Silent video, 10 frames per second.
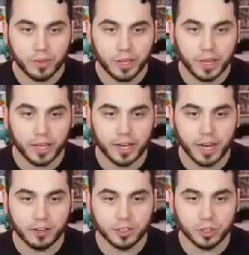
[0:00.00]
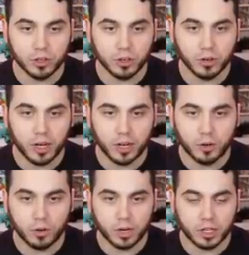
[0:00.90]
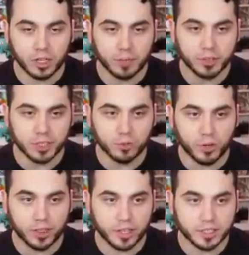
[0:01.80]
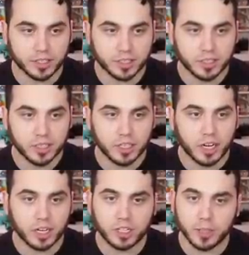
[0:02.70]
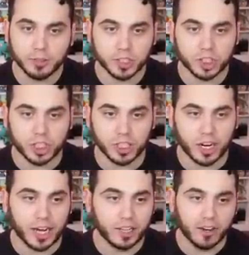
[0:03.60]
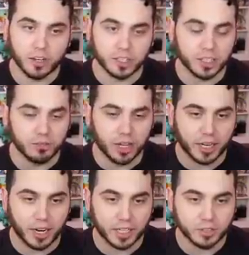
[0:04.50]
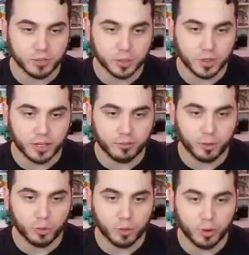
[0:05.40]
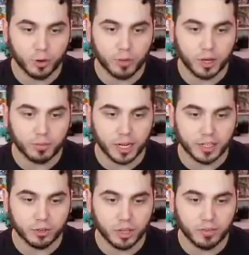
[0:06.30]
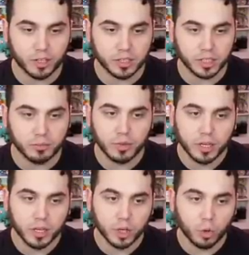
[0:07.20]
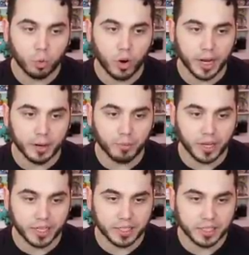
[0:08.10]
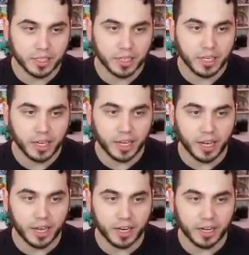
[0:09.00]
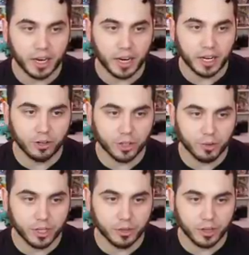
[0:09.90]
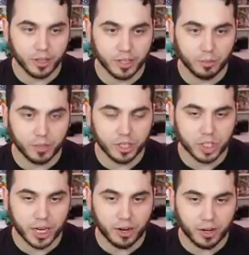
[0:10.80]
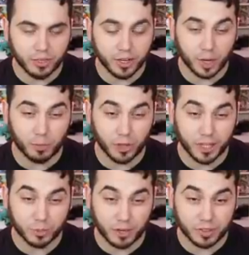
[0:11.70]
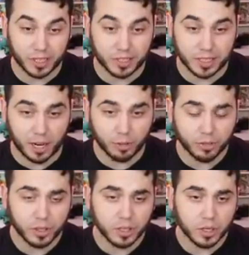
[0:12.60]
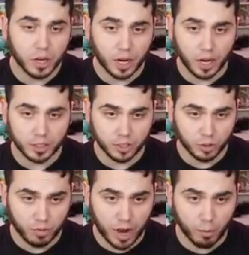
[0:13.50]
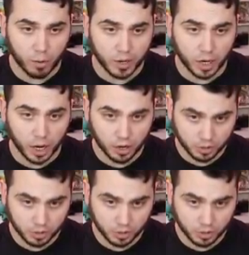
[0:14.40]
And now Zorua or Eclipse is with us. Eclipse is chilling. I love our team right now. I do wish we had a few more Pokemon, but I do love our team quite a bit. And uh, I don't think we can do anything at the beach now. I think our play is we have to head south uh, to the route where we got our